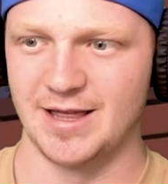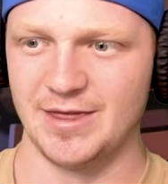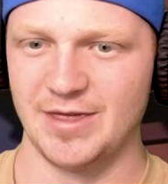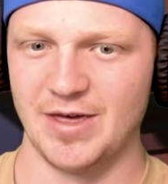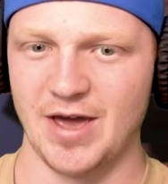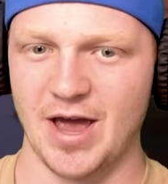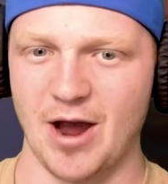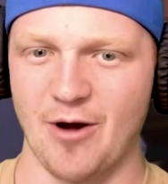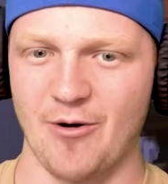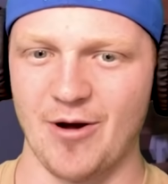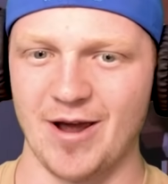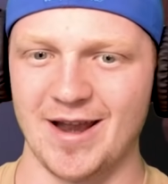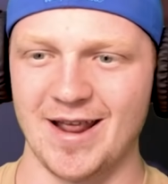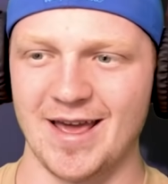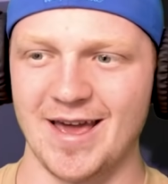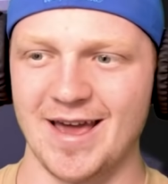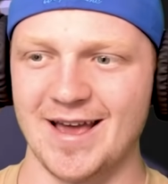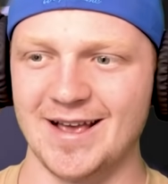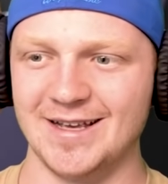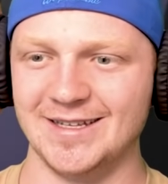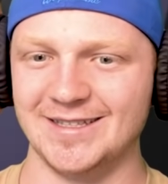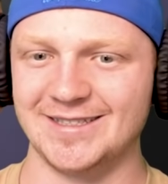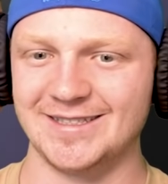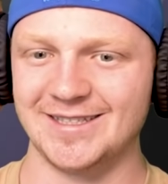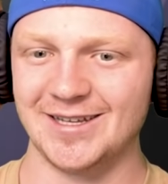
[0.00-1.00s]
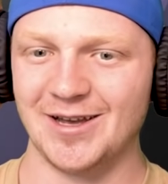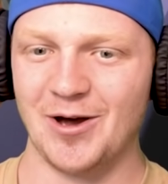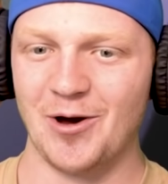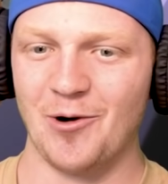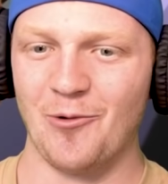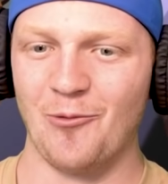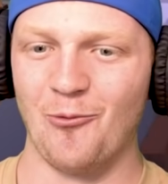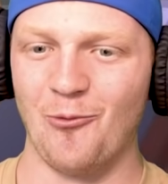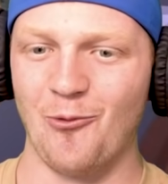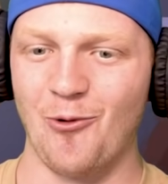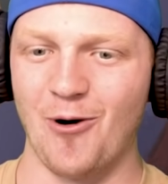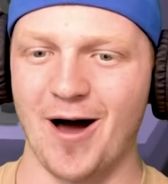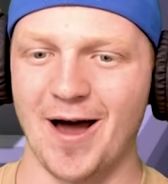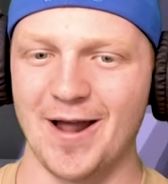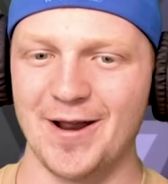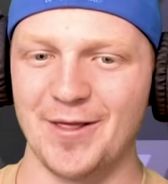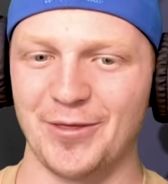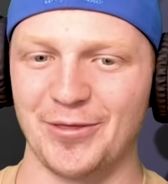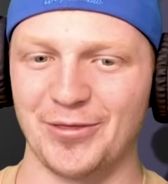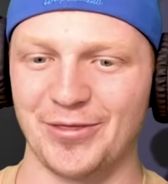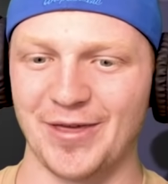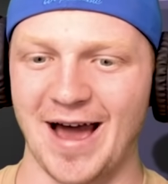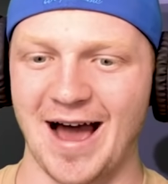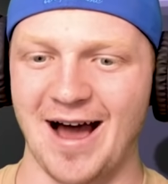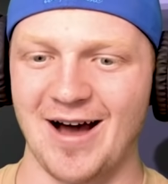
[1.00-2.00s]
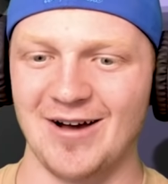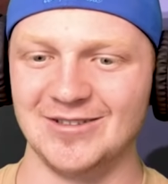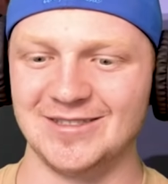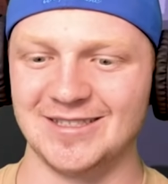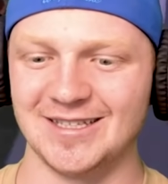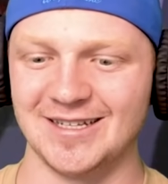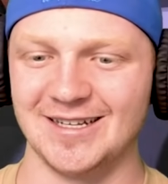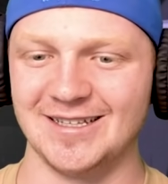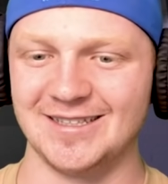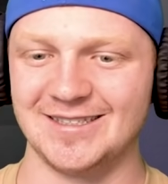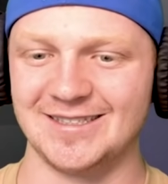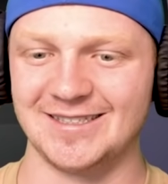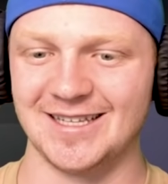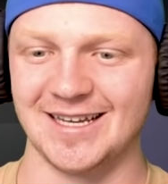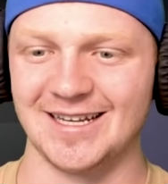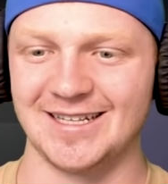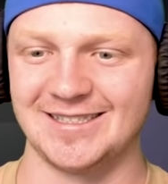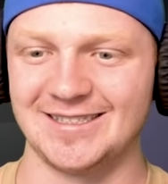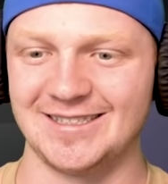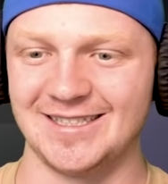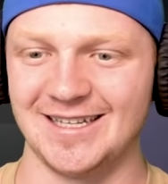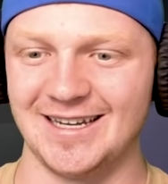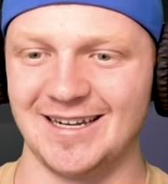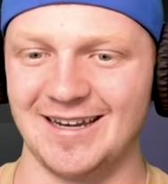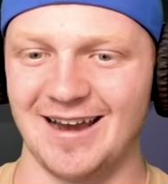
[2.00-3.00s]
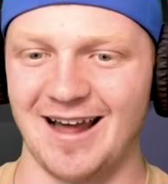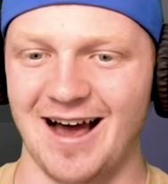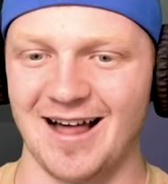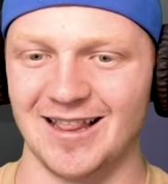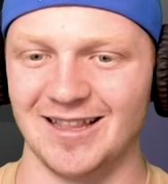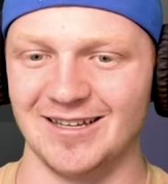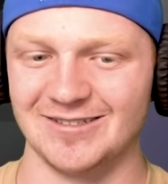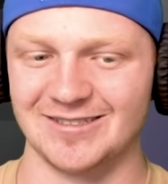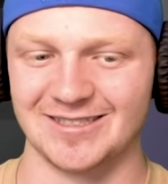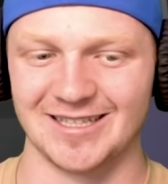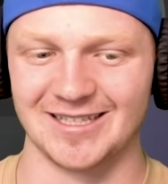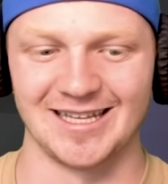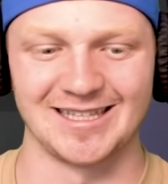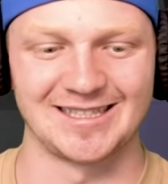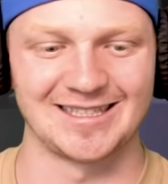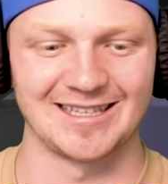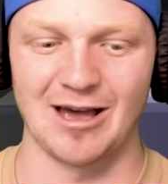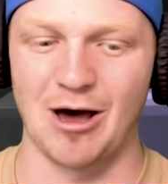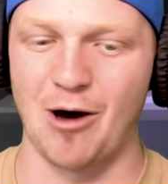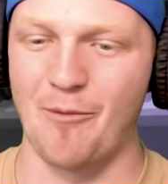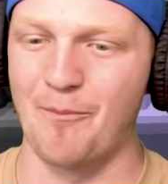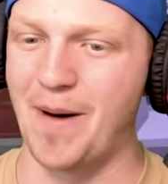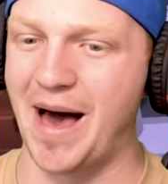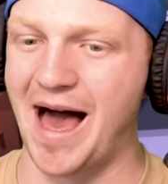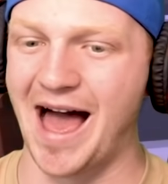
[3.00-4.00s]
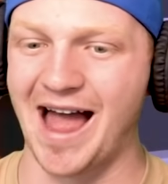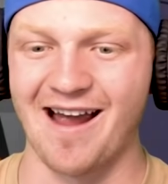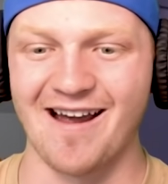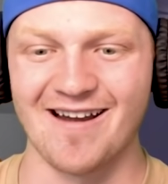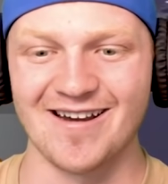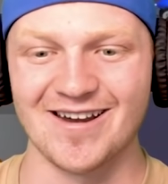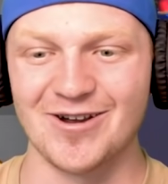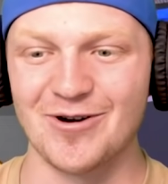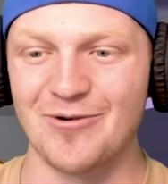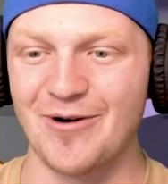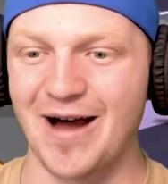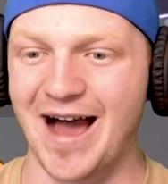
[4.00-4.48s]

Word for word: There it is. $1,016. Let's go buy our new